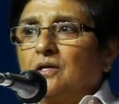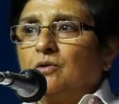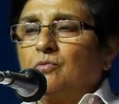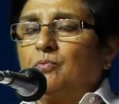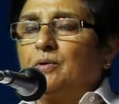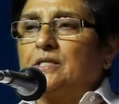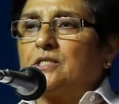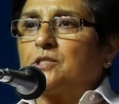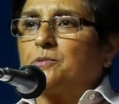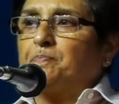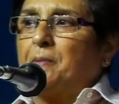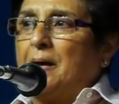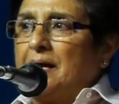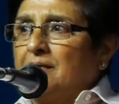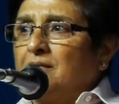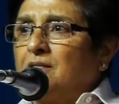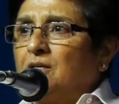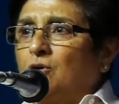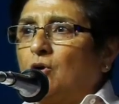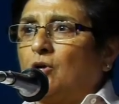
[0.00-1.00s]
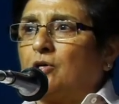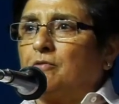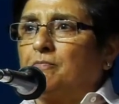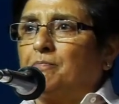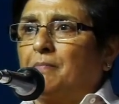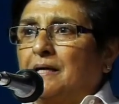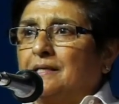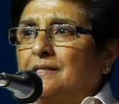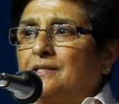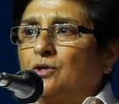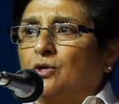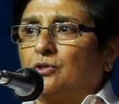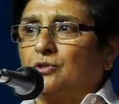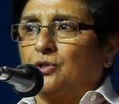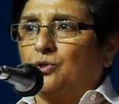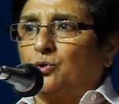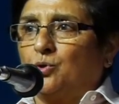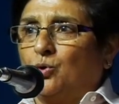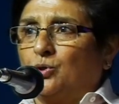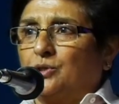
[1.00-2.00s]
We spend a lot of money on
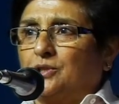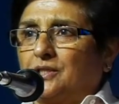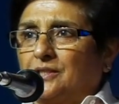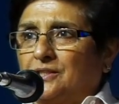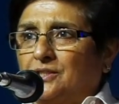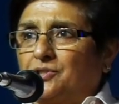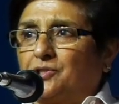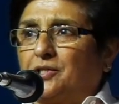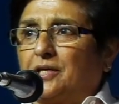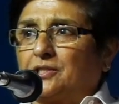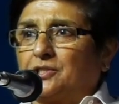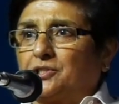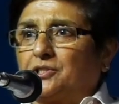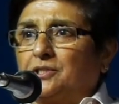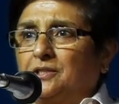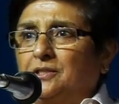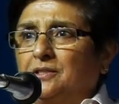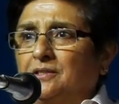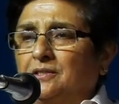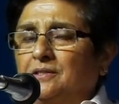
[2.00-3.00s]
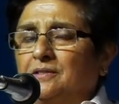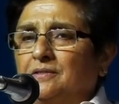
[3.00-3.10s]
the road construction,